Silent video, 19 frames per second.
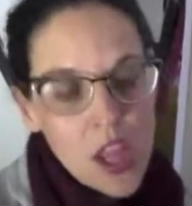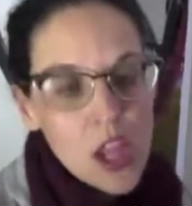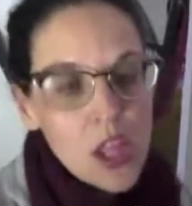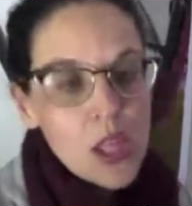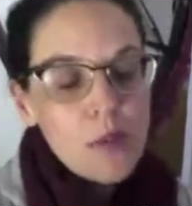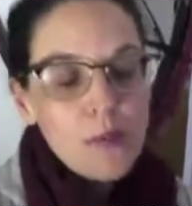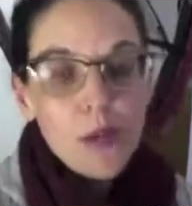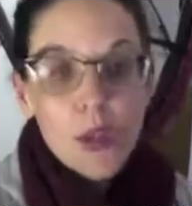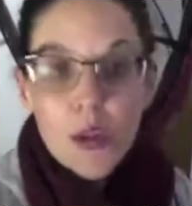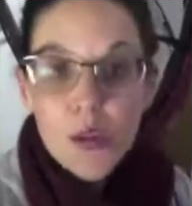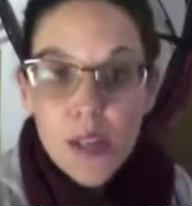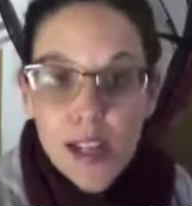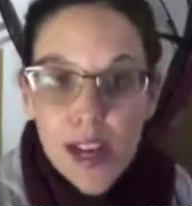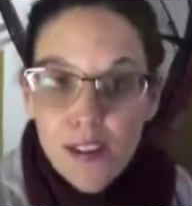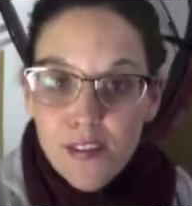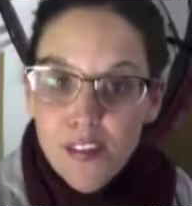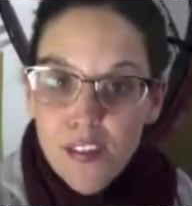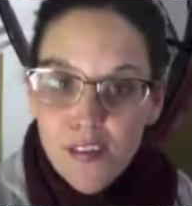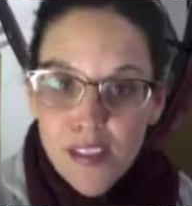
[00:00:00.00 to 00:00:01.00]
The beauty
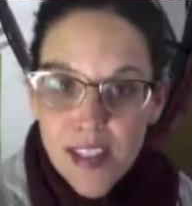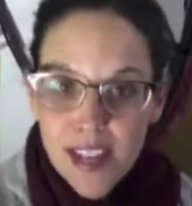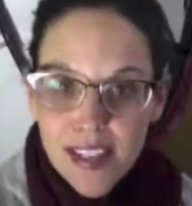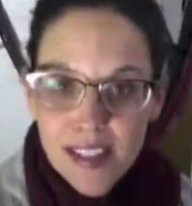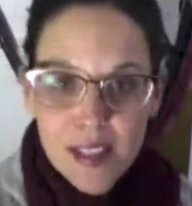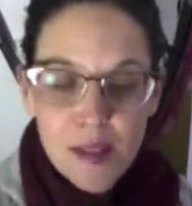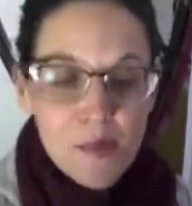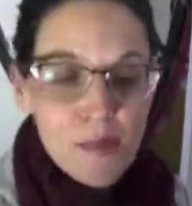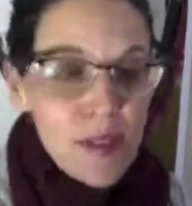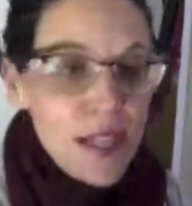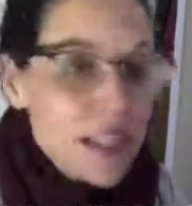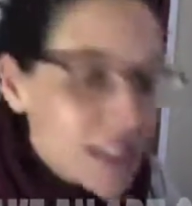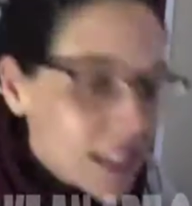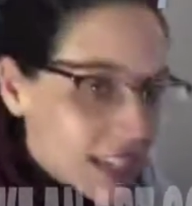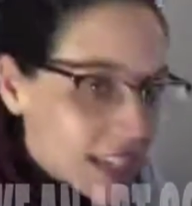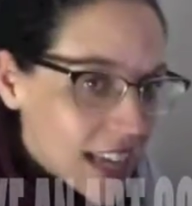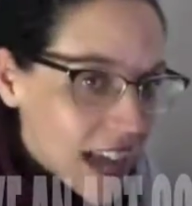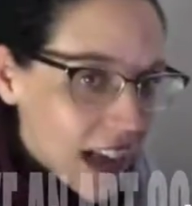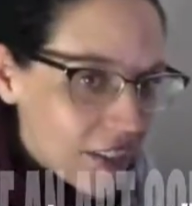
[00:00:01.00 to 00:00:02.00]
of the
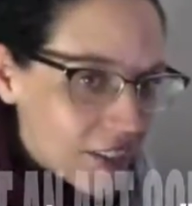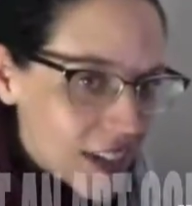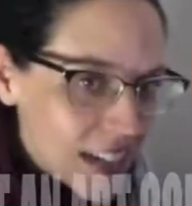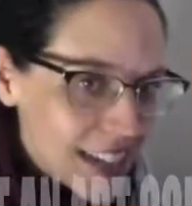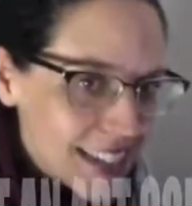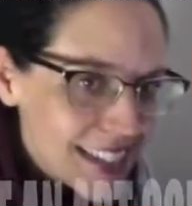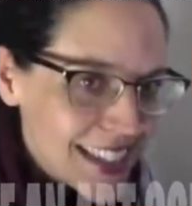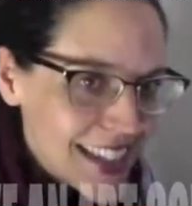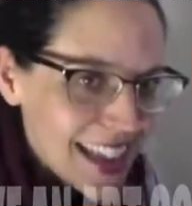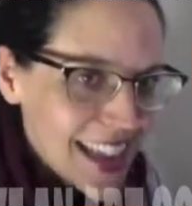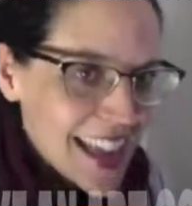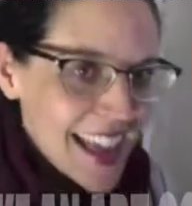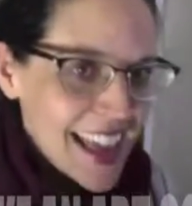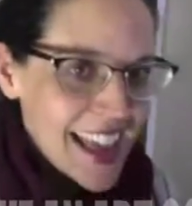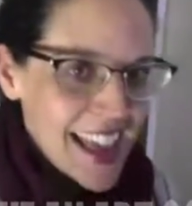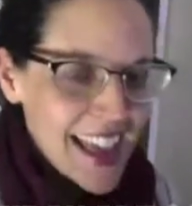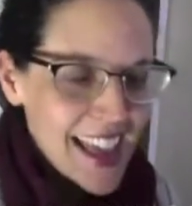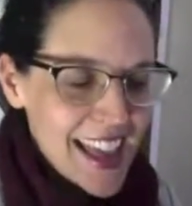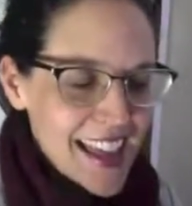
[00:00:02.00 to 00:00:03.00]
flexibility of it
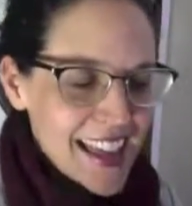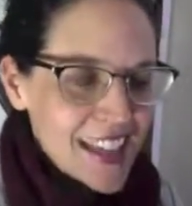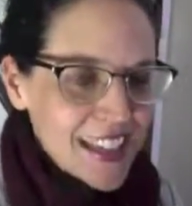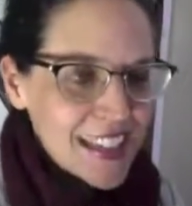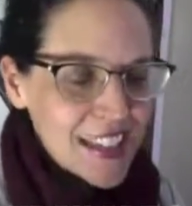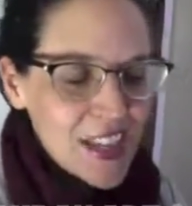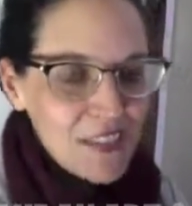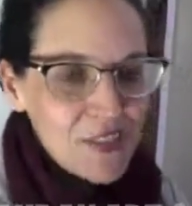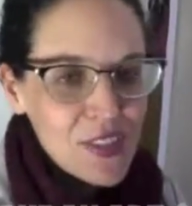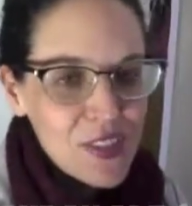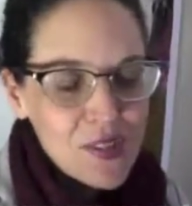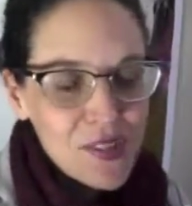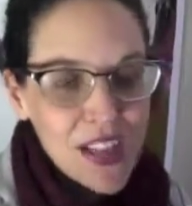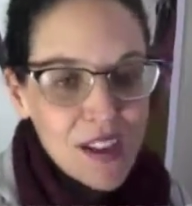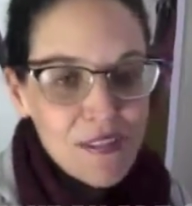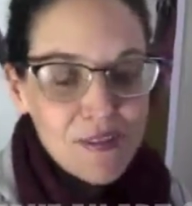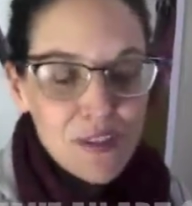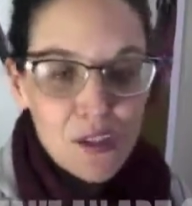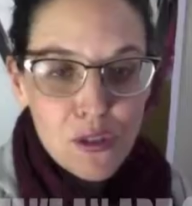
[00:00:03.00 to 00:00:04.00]
is if you
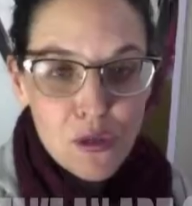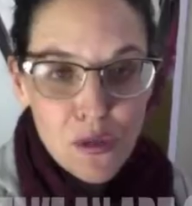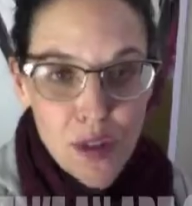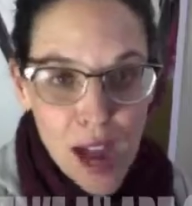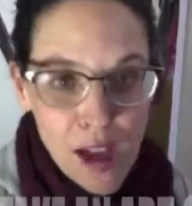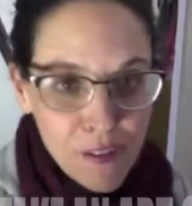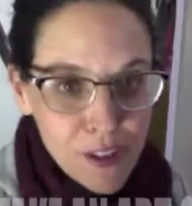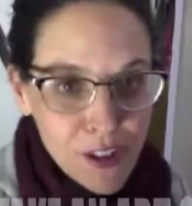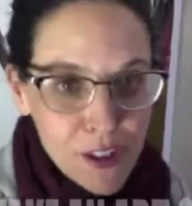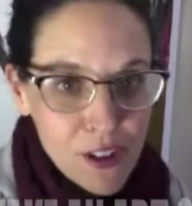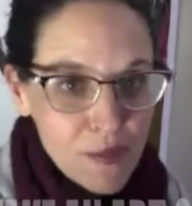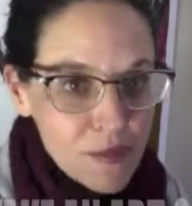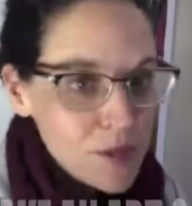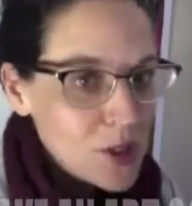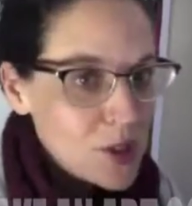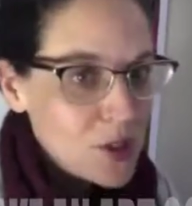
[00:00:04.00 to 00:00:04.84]
love to travel,